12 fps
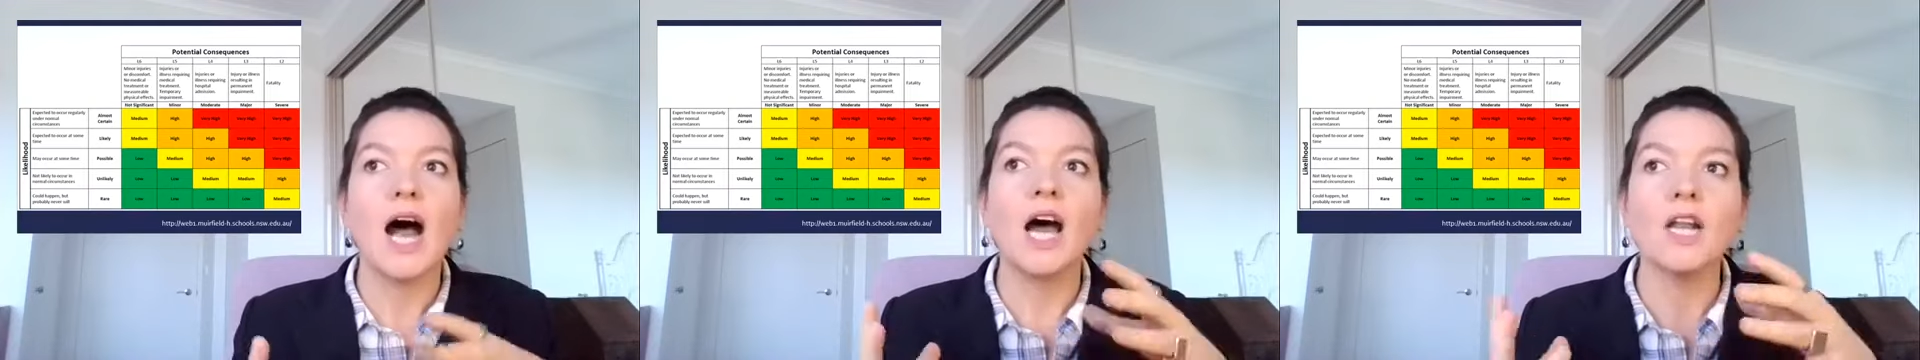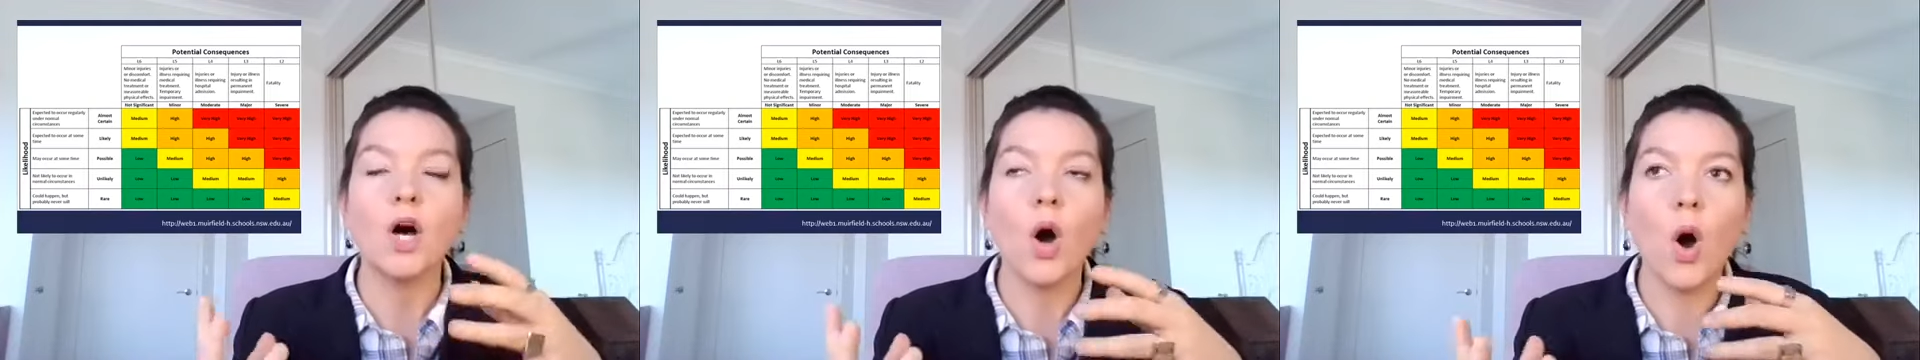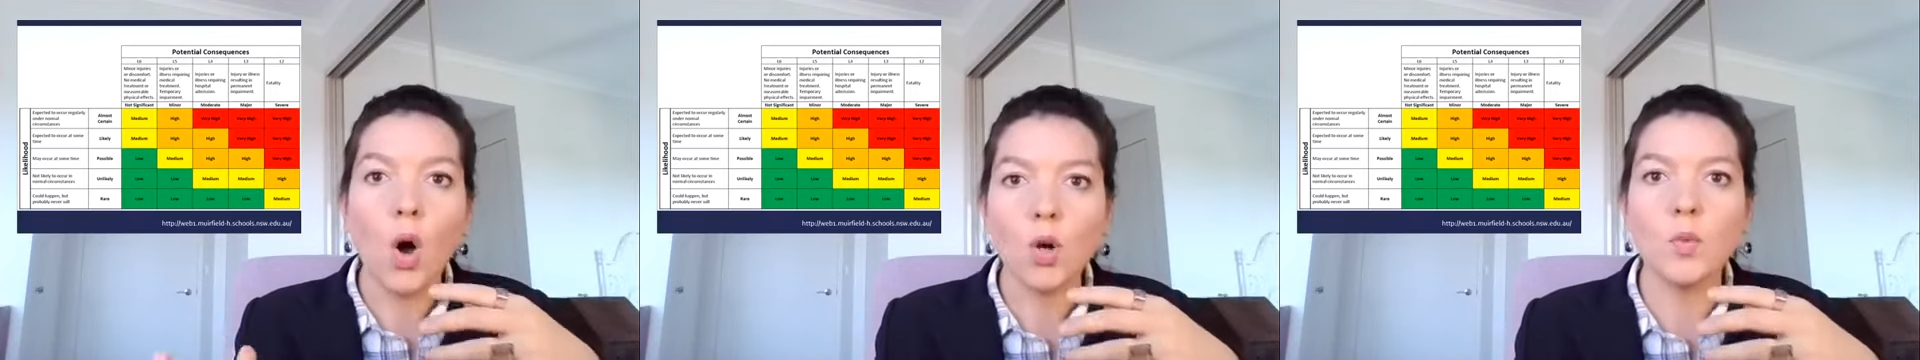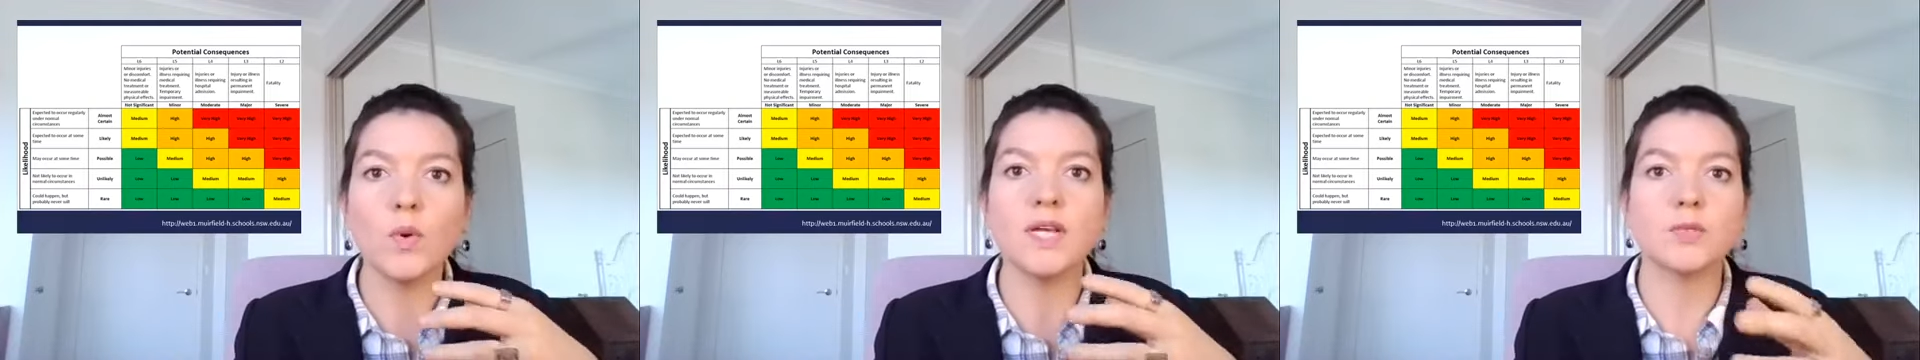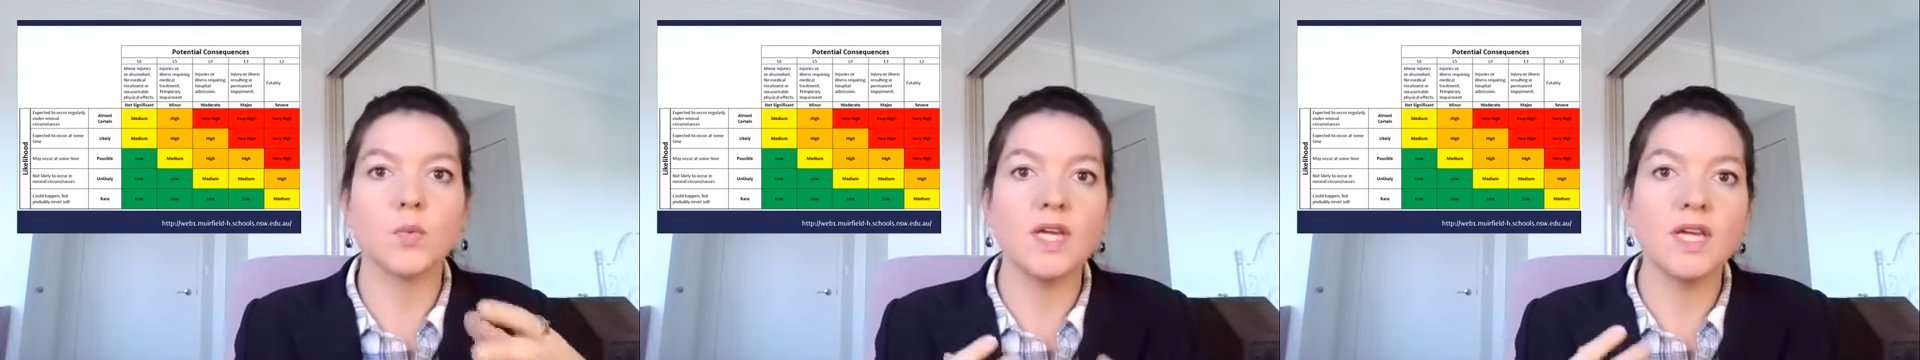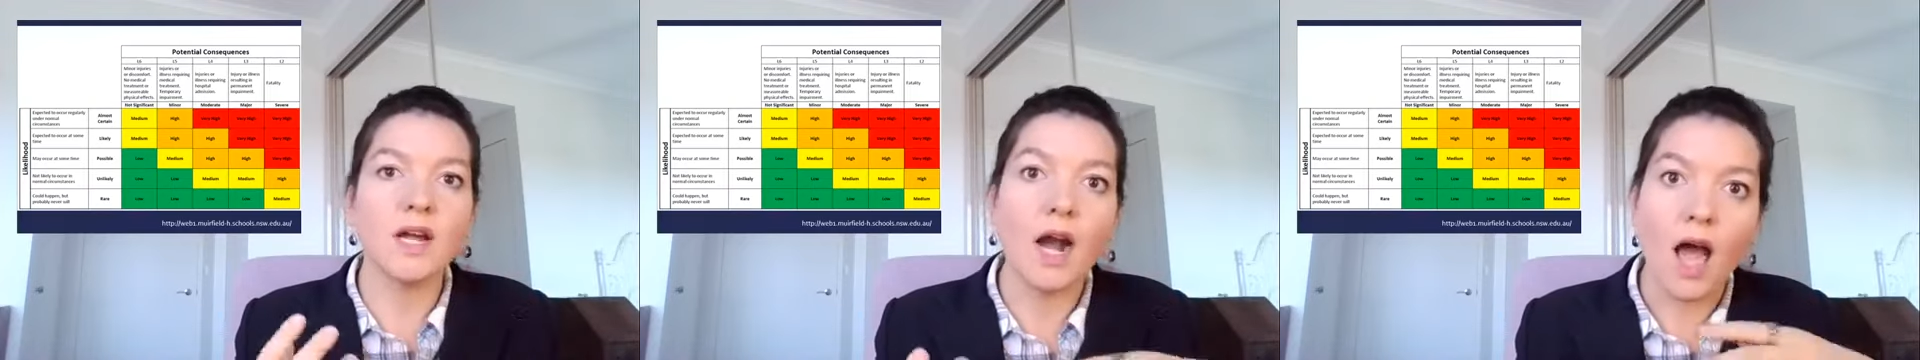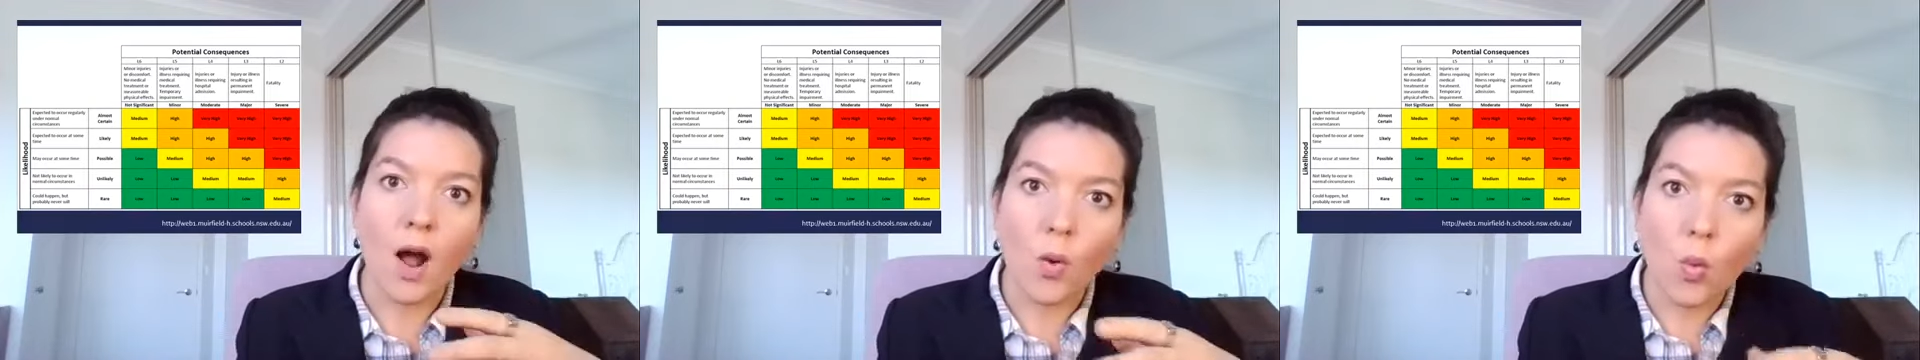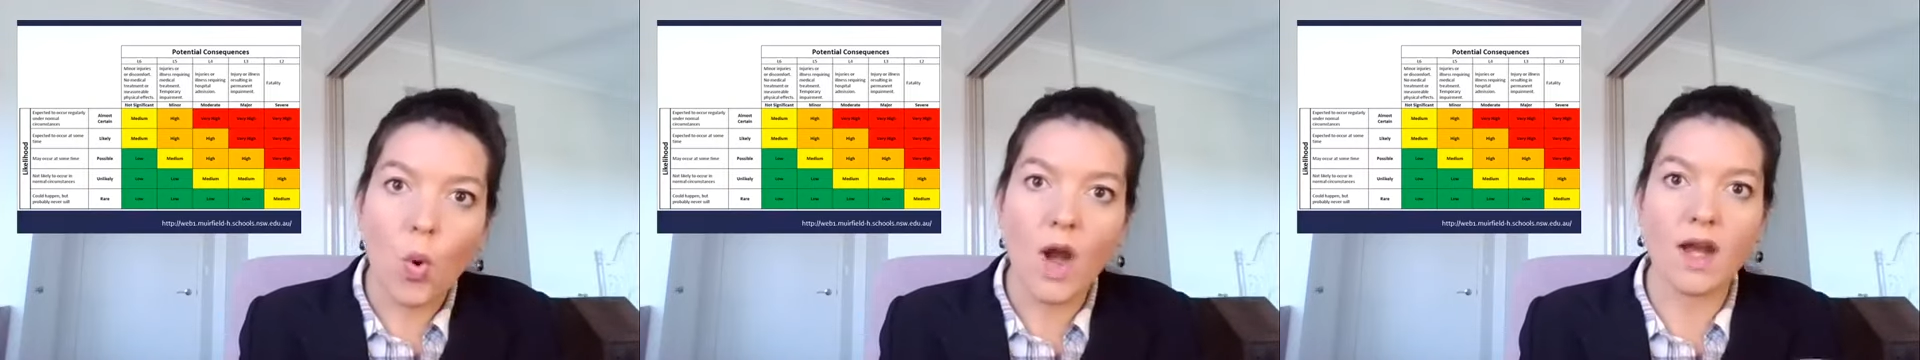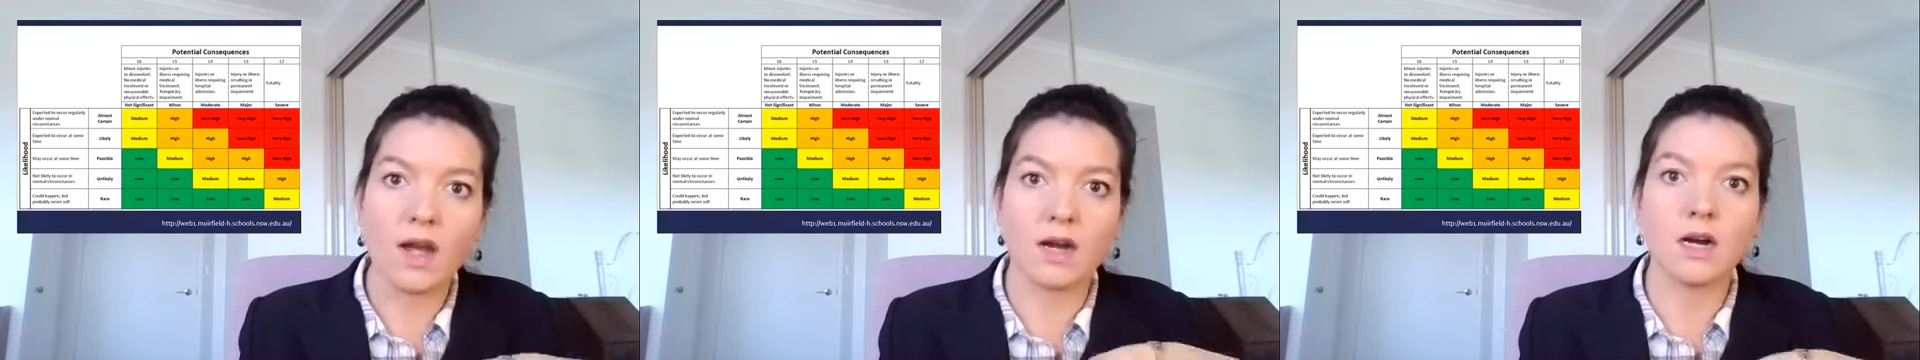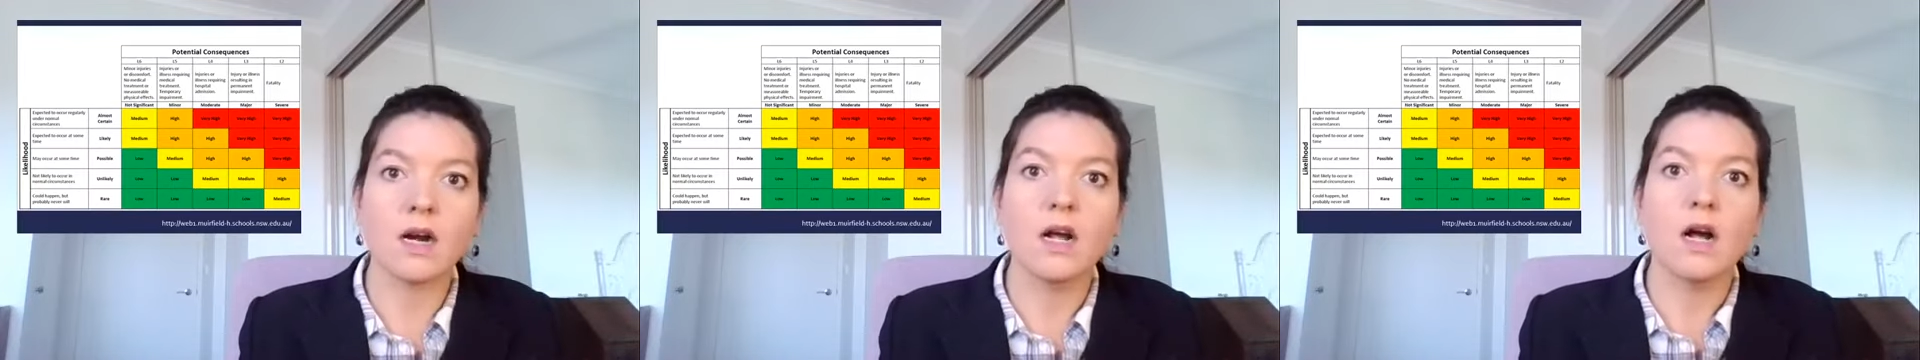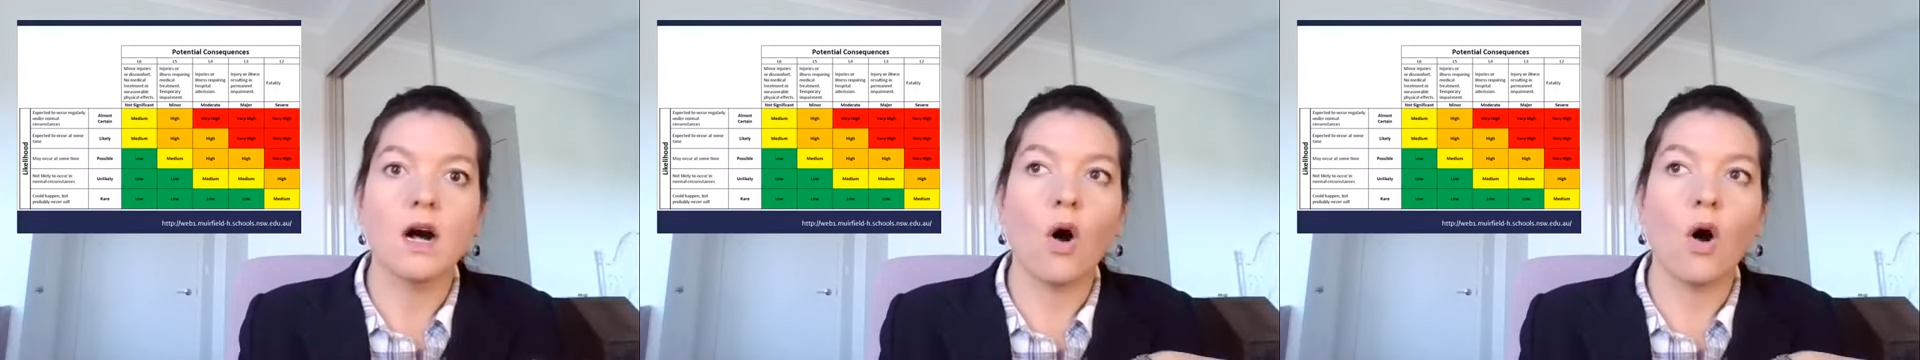And always we are aware